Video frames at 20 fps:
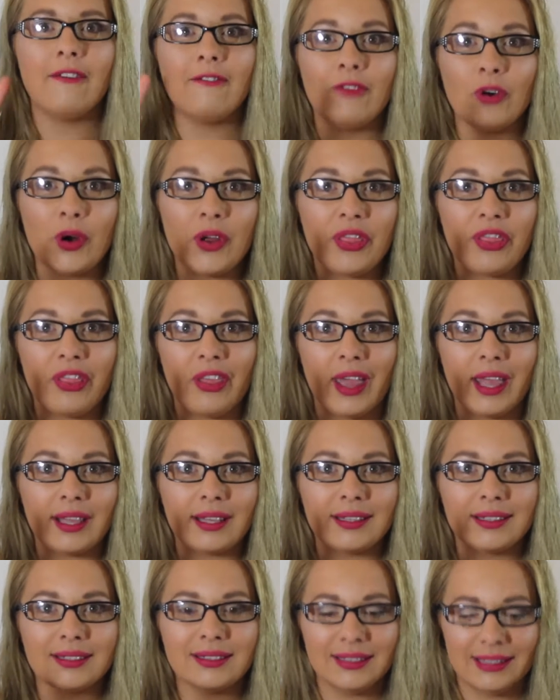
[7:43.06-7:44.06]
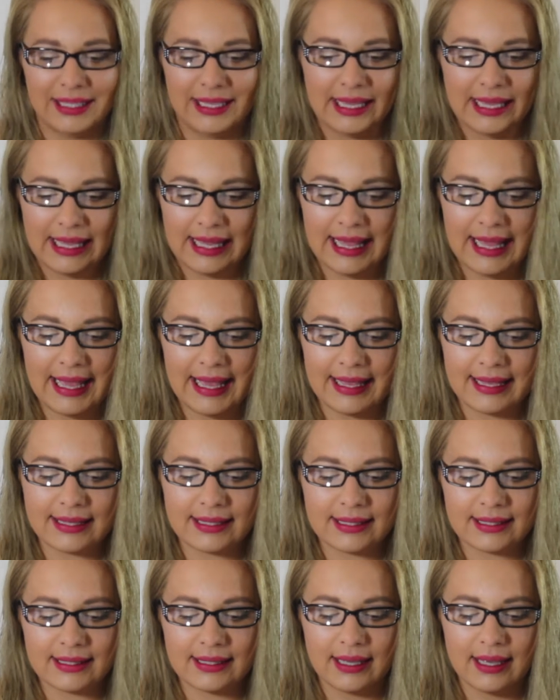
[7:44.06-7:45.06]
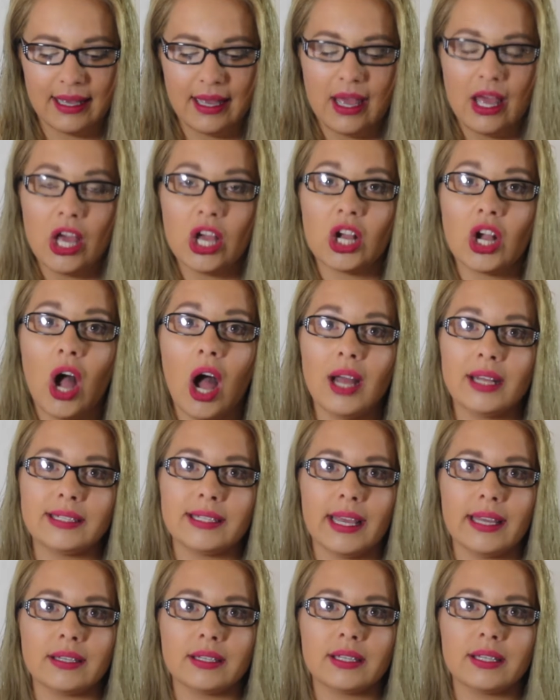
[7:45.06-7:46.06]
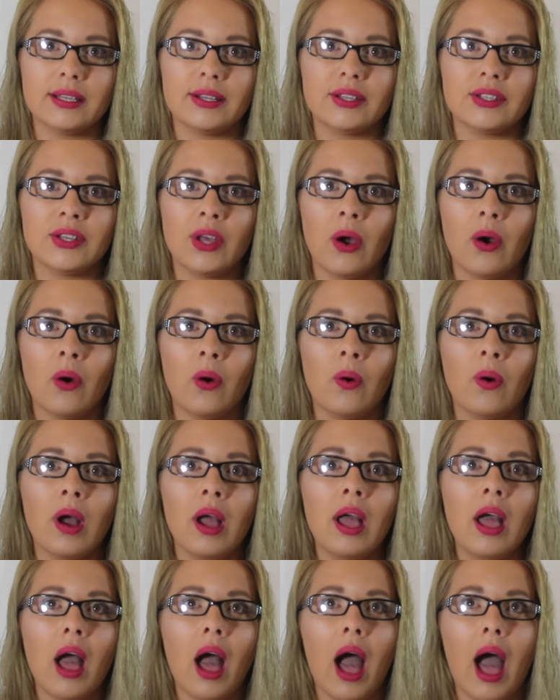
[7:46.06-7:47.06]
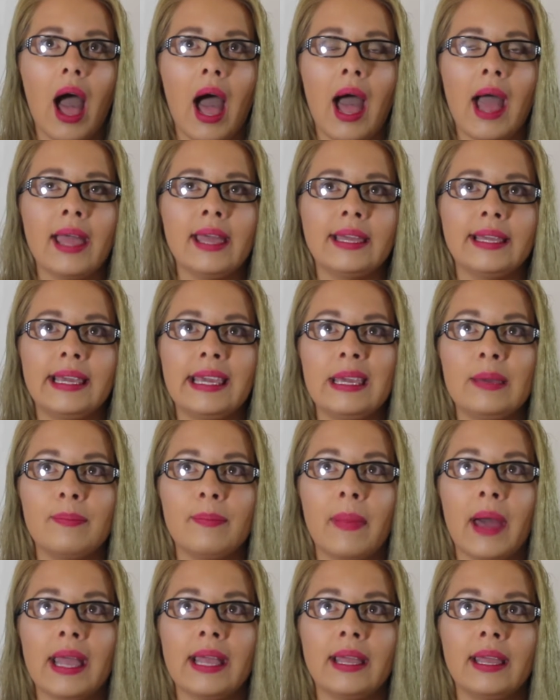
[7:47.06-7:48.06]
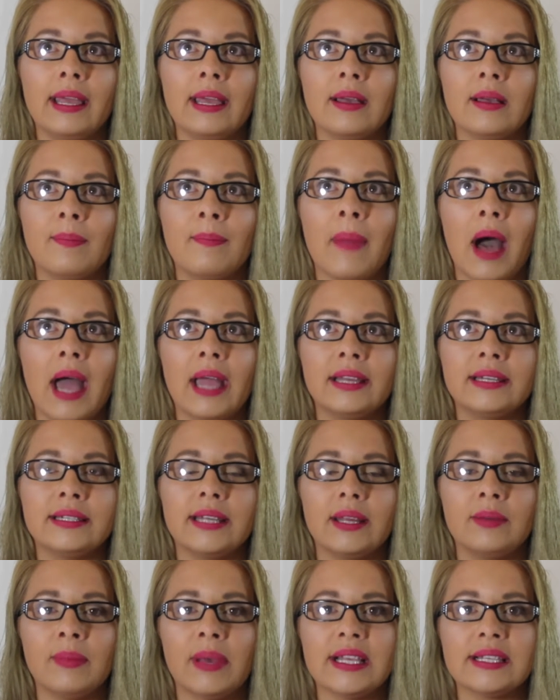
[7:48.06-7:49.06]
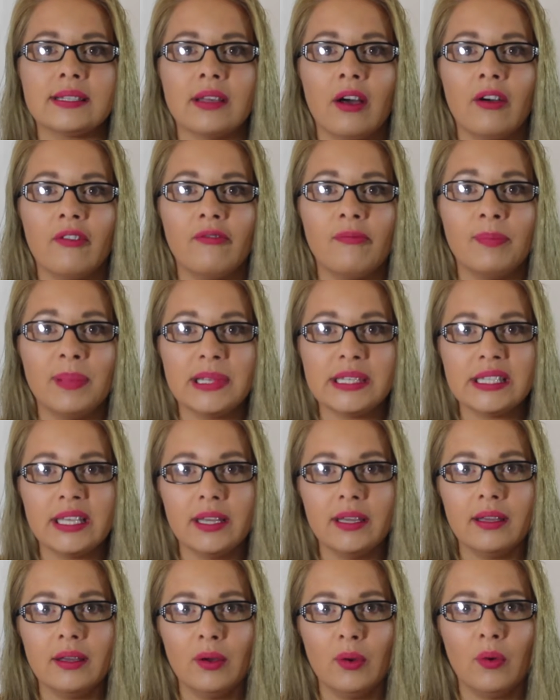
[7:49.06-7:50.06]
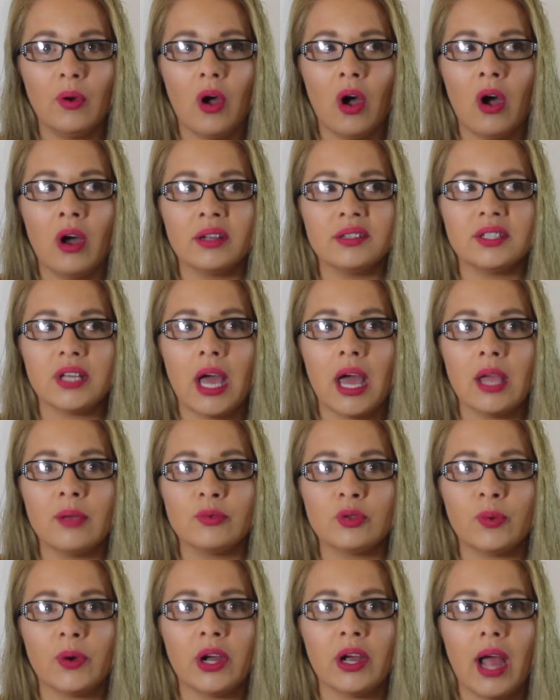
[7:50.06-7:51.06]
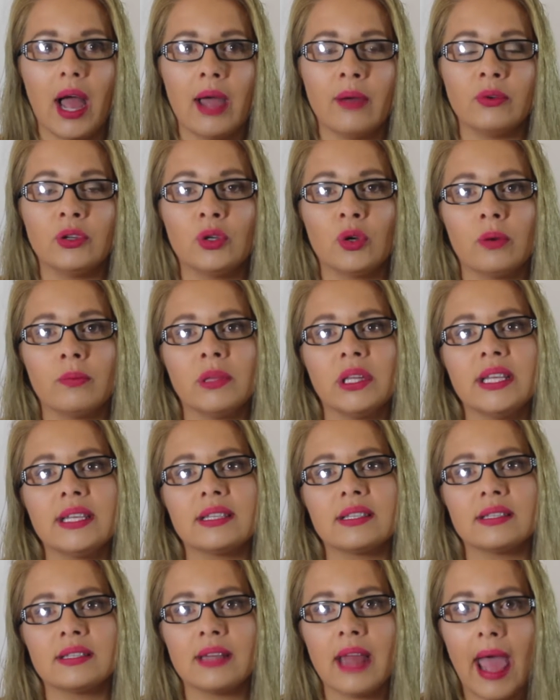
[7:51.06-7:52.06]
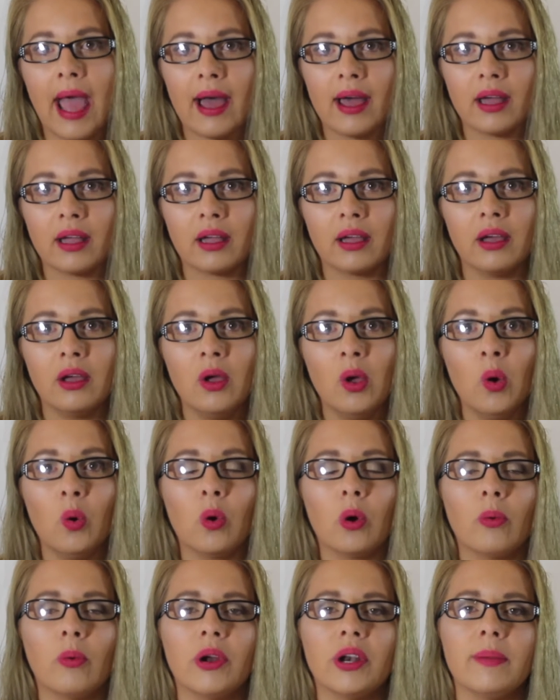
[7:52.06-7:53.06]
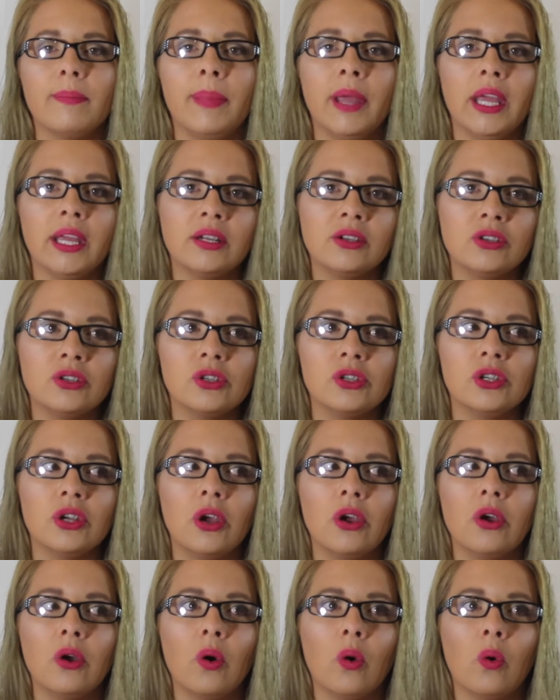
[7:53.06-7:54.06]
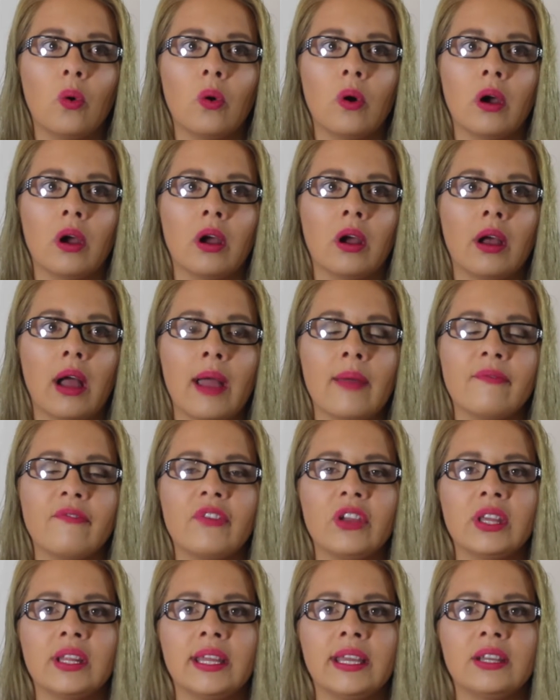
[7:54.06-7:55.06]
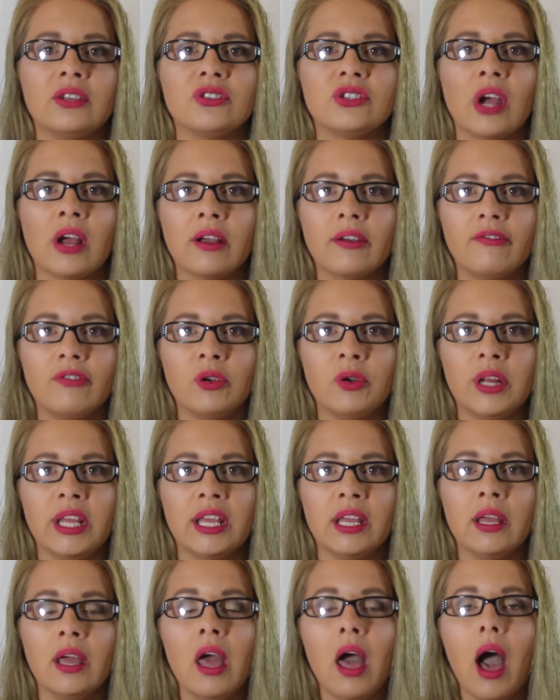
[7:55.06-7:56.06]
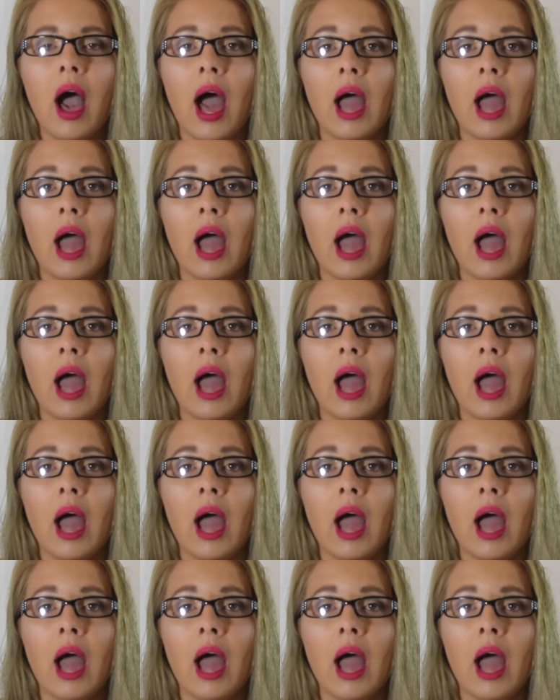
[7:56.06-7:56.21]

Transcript: Fourth thing is content. So I keep my mind and myself busy on times where I would normally snack or want to binge, or I'm feeling junk foody.